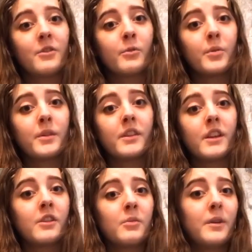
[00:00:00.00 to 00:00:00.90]
other woman
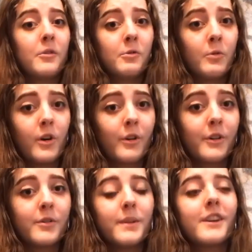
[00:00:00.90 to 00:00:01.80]
than Lupita
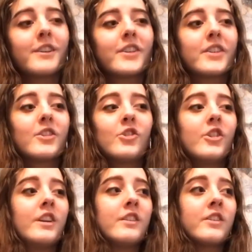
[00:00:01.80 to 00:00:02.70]
Nyong'o, because
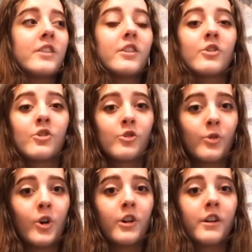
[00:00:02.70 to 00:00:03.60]
she is a
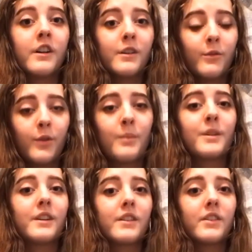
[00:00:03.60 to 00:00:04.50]
strong
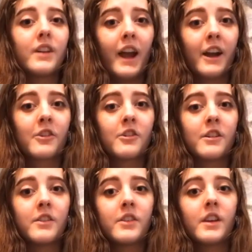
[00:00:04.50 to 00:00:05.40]
feminist
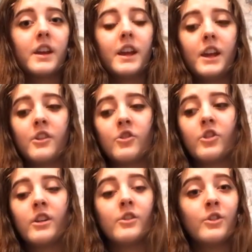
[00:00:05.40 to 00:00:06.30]
actress, and
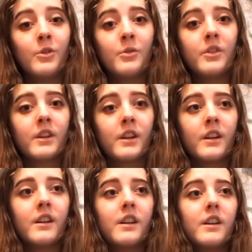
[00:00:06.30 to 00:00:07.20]
she is using
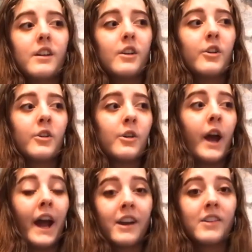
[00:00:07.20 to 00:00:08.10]
her
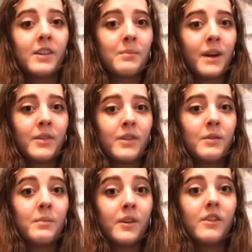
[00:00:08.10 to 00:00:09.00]
acting method
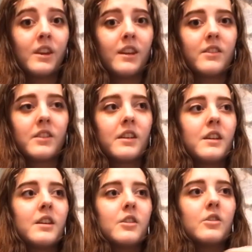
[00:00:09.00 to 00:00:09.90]
abilities
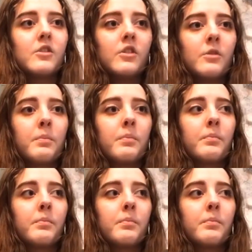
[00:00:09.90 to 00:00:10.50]
to